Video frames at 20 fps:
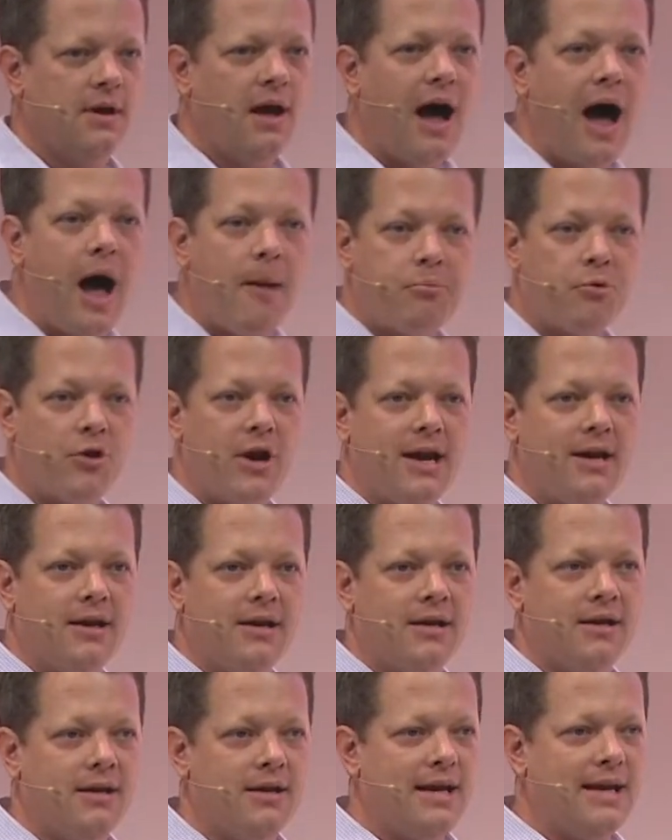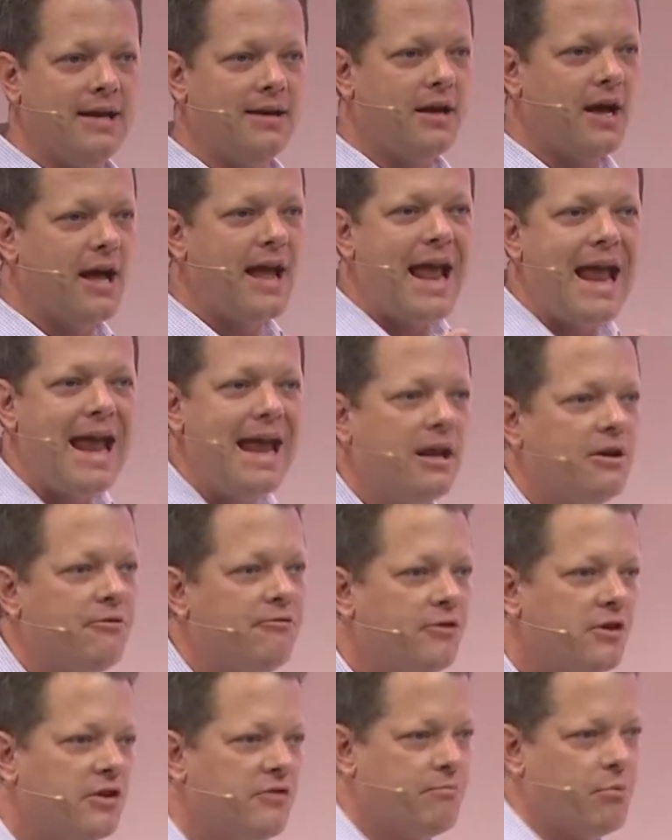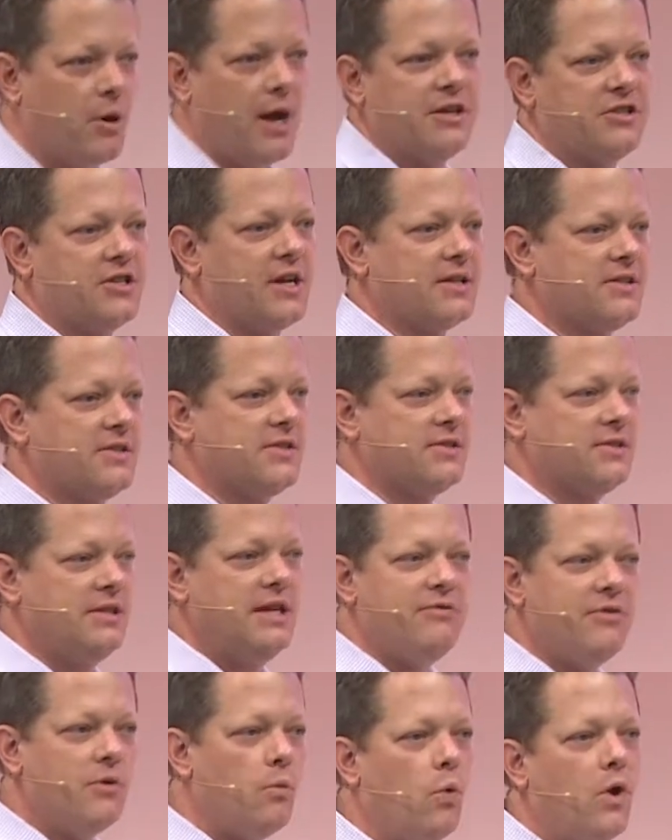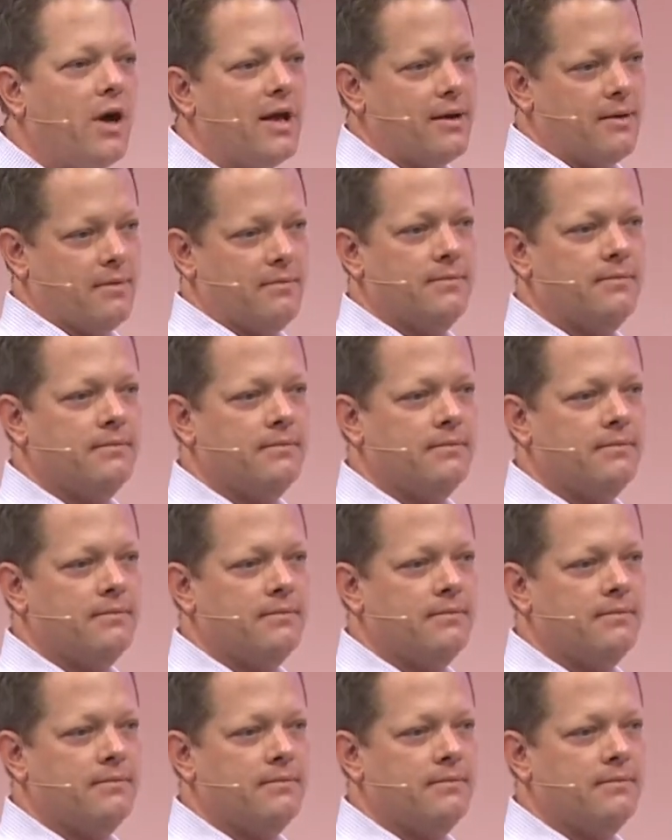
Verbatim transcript: operate in a handful of projects, even one.